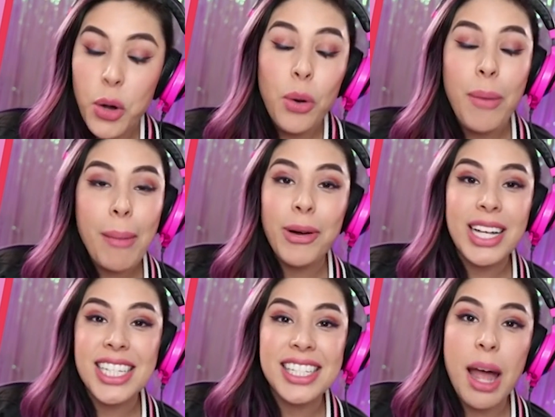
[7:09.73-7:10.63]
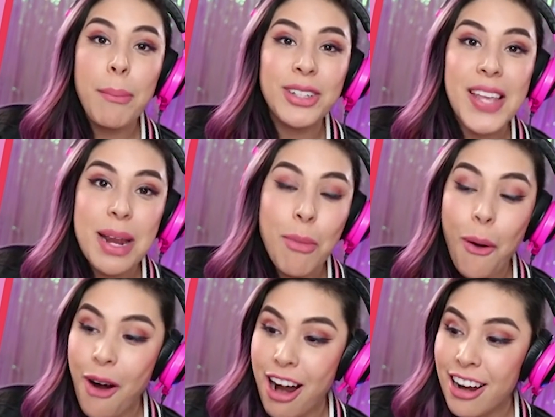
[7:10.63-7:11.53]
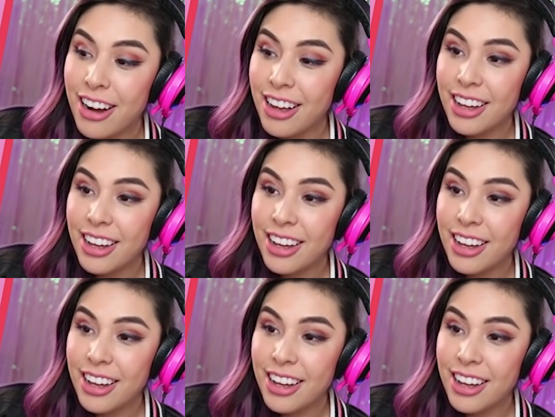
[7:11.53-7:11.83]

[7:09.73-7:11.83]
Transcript: Who memorizes numbers anymore?